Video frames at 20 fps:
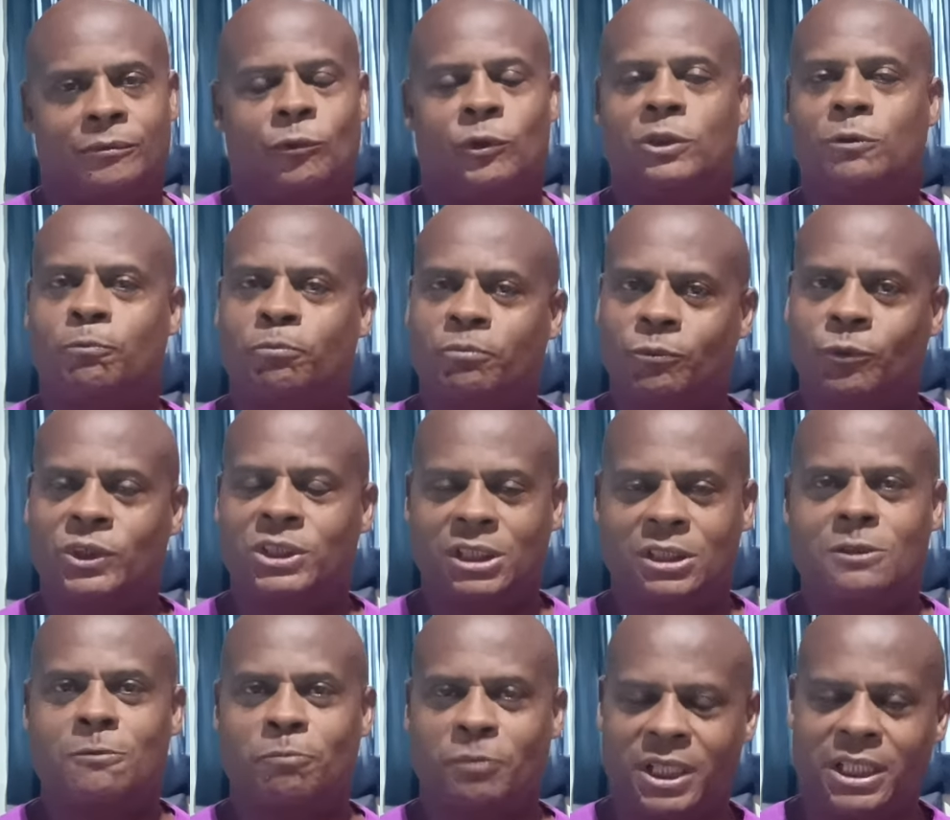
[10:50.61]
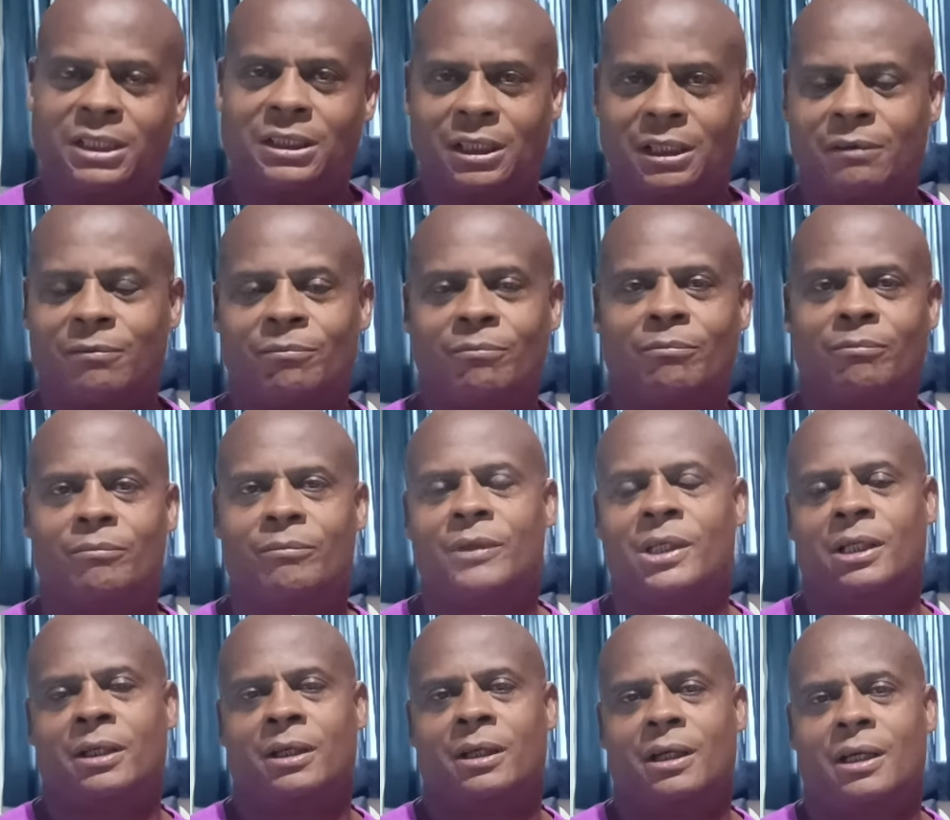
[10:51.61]
We just spent it
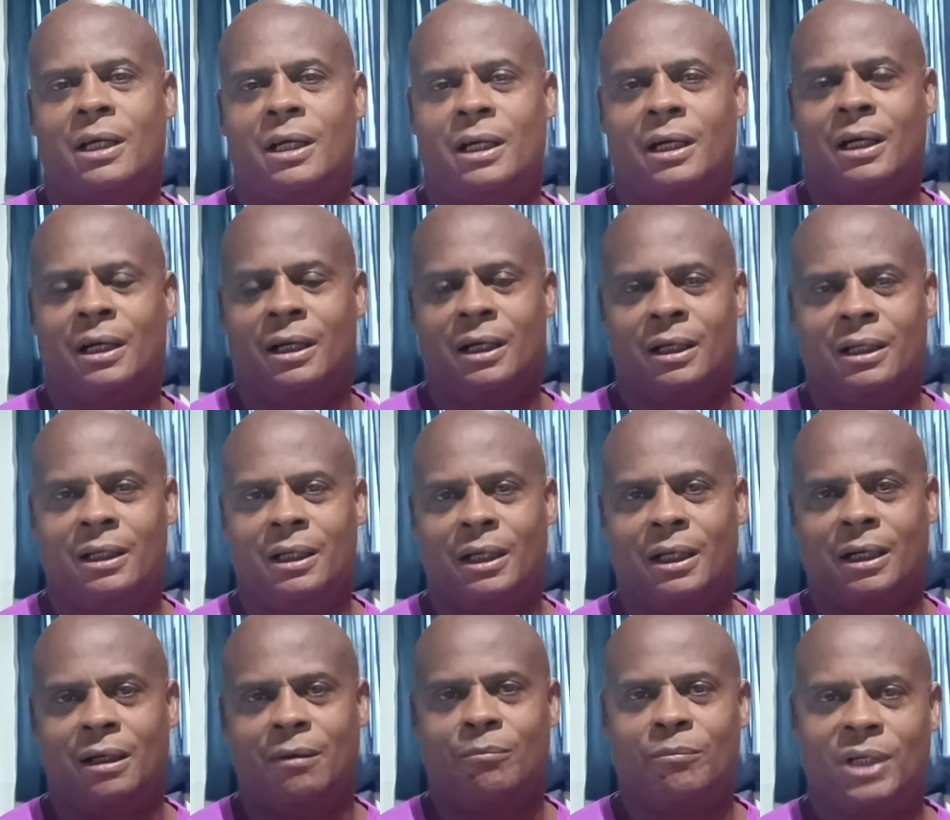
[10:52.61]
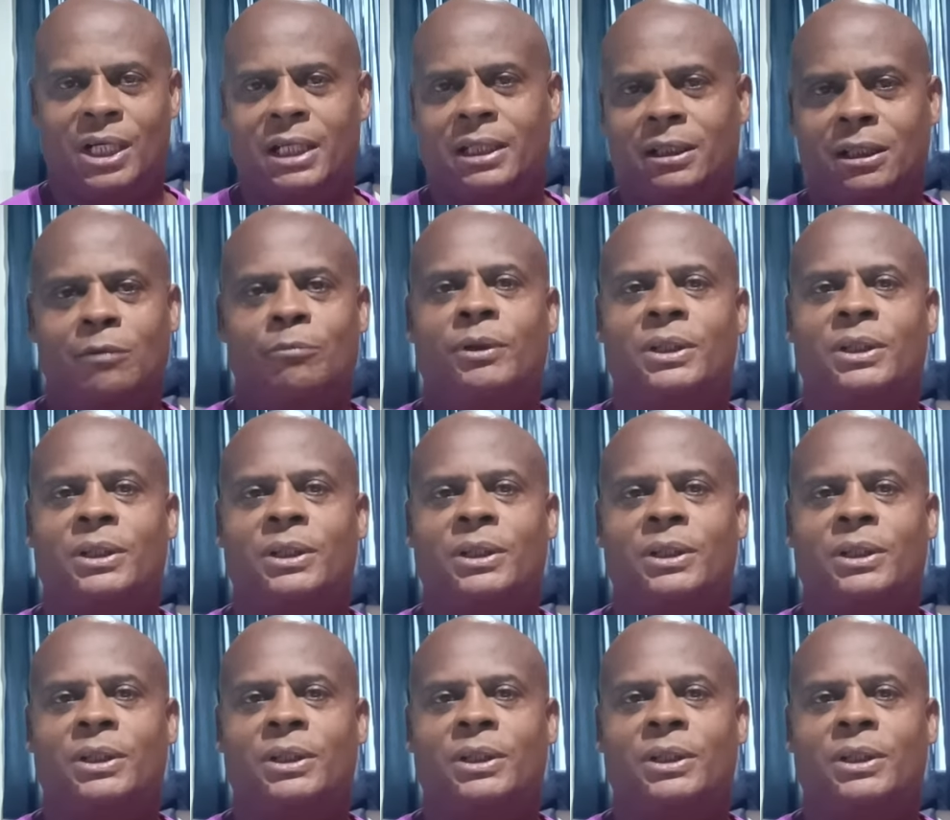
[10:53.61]
Monday,